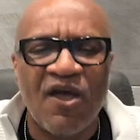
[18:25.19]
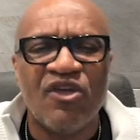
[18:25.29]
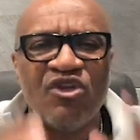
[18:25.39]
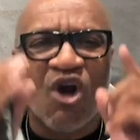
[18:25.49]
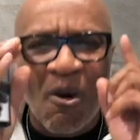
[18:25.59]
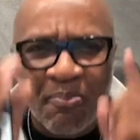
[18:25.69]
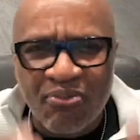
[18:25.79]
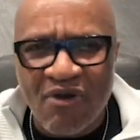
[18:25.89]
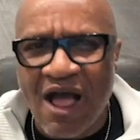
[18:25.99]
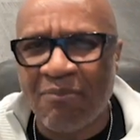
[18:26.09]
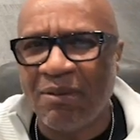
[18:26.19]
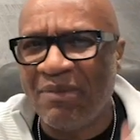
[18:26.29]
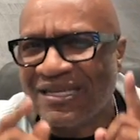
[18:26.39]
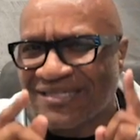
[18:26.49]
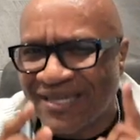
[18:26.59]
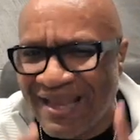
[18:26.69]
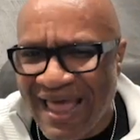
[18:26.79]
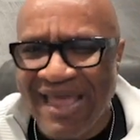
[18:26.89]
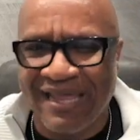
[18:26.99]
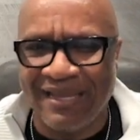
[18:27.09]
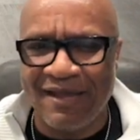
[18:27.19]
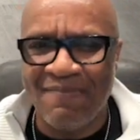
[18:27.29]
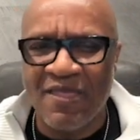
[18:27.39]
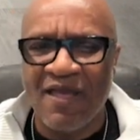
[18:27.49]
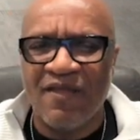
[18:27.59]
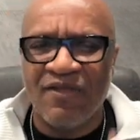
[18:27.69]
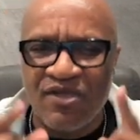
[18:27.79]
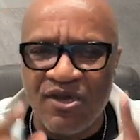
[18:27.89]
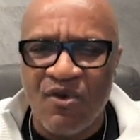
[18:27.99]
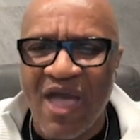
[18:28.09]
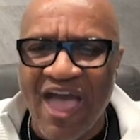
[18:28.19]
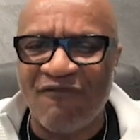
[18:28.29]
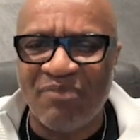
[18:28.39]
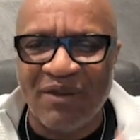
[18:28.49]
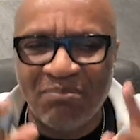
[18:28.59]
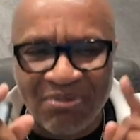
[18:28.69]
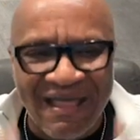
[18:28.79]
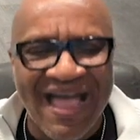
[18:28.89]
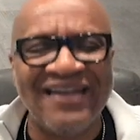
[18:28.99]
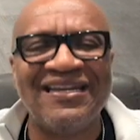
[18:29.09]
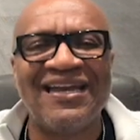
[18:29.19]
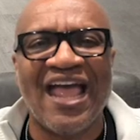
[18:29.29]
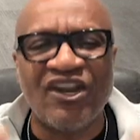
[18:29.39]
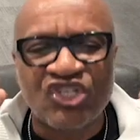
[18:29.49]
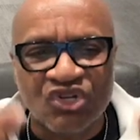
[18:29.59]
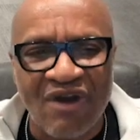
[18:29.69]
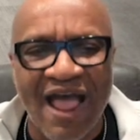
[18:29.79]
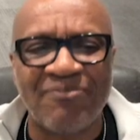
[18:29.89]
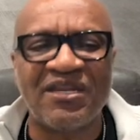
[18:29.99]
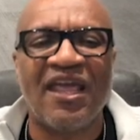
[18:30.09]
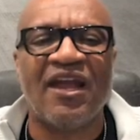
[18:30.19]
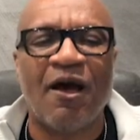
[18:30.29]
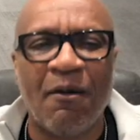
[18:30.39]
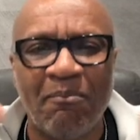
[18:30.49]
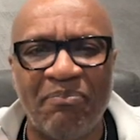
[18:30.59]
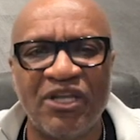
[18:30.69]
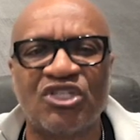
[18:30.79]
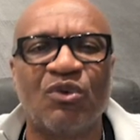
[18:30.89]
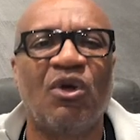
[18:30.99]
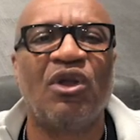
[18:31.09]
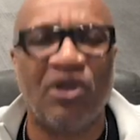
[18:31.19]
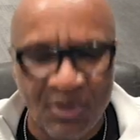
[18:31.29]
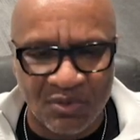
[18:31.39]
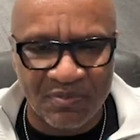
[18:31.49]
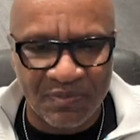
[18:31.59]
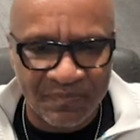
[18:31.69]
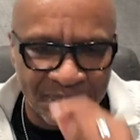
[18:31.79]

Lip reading: your problem is likely you have been blinded and trapped in a habitual loop.